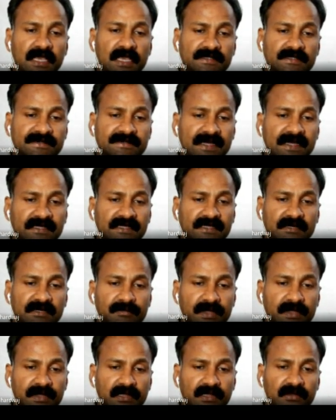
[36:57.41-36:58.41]
exact
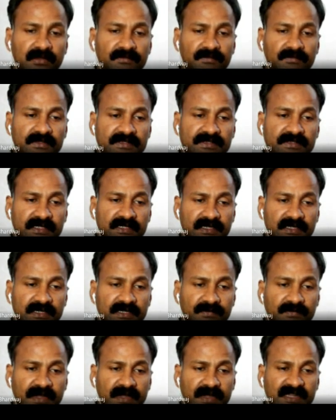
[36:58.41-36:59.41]
middle of the
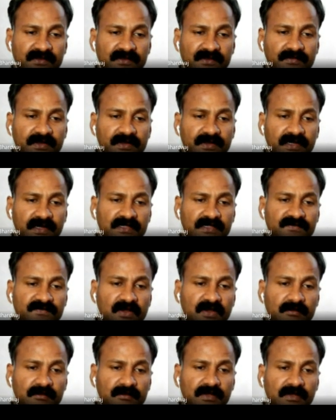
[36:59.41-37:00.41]
secondary winding of the
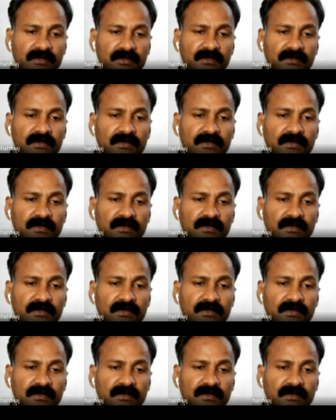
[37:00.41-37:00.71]
transformer,